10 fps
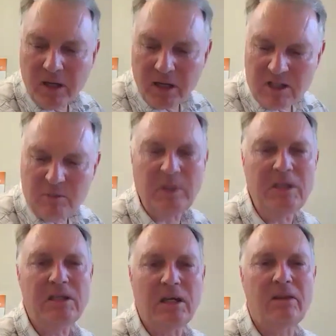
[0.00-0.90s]

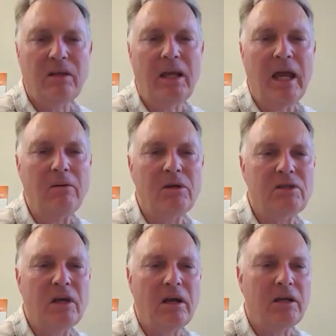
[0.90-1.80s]
explicit in the language
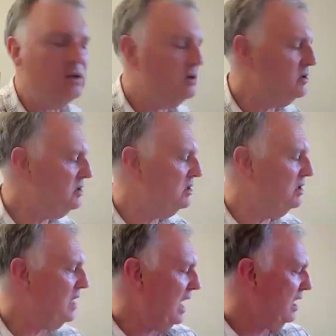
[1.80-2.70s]
that I use to do
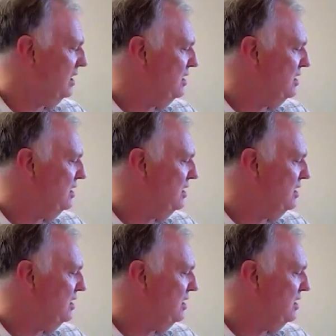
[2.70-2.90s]
that.